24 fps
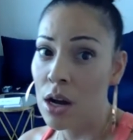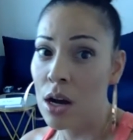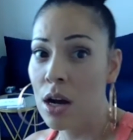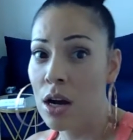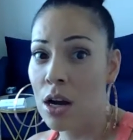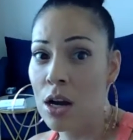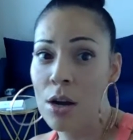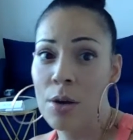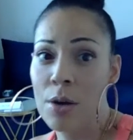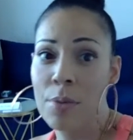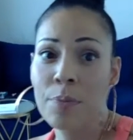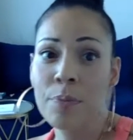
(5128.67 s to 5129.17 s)

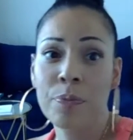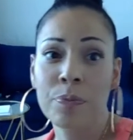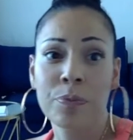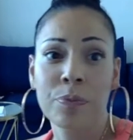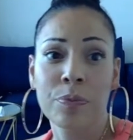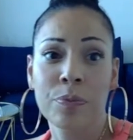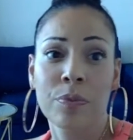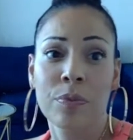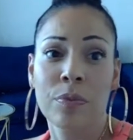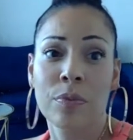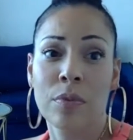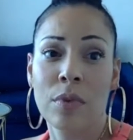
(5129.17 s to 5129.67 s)
How
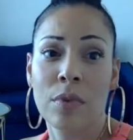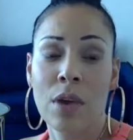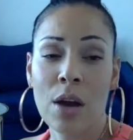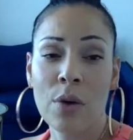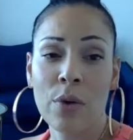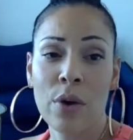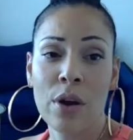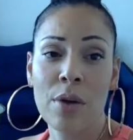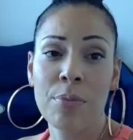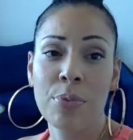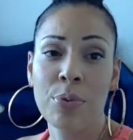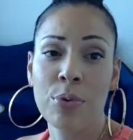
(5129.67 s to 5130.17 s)

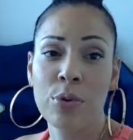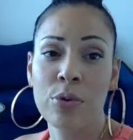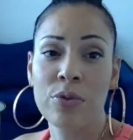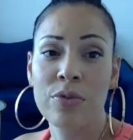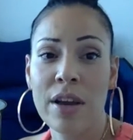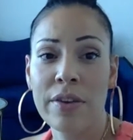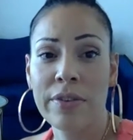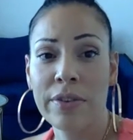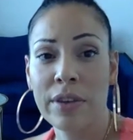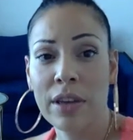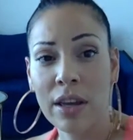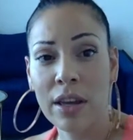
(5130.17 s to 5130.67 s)
do I improve
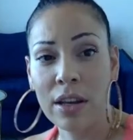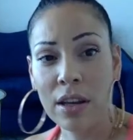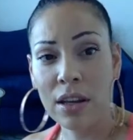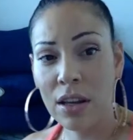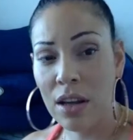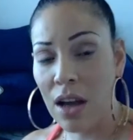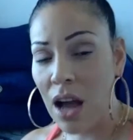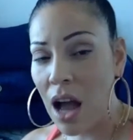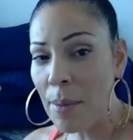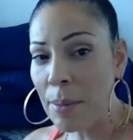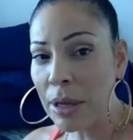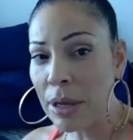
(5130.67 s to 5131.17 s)

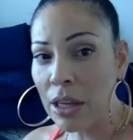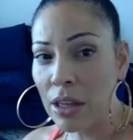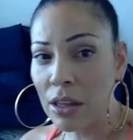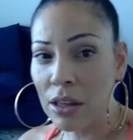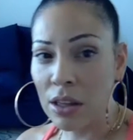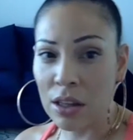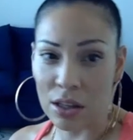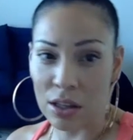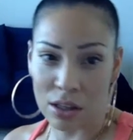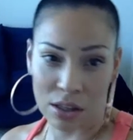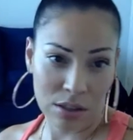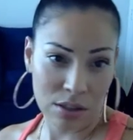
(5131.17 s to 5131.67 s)
navigating? I
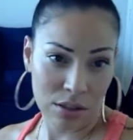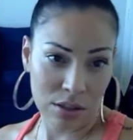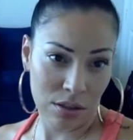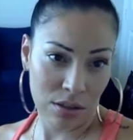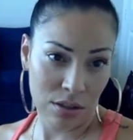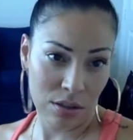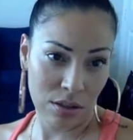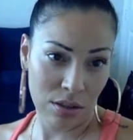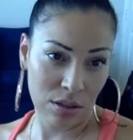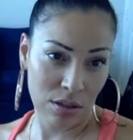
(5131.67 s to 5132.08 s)
mean, look,